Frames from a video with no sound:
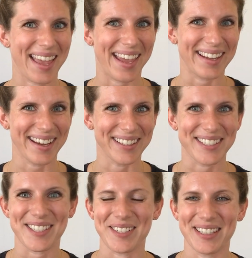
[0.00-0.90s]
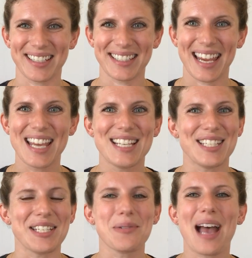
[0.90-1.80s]
Hey, college student,
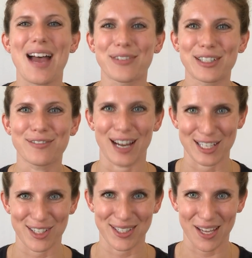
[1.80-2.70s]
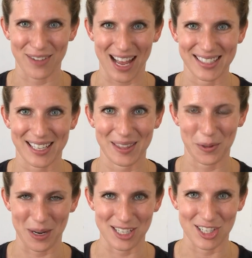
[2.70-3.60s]
do you ever find yourself asking the
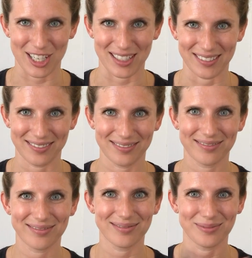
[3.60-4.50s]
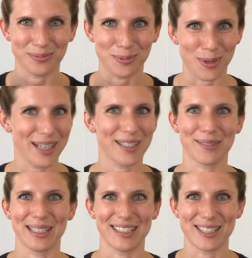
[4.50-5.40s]
question, what
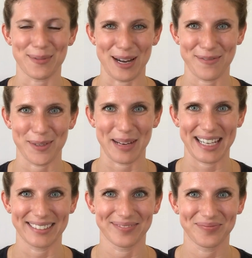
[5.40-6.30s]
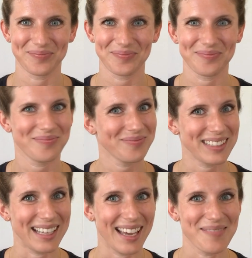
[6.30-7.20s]
career is right for me?
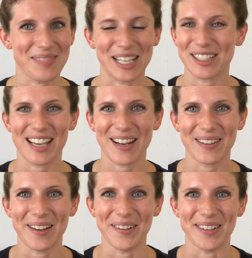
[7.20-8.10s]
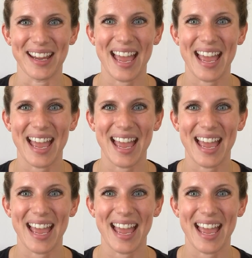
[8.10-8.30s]
Yeah, you're not alone.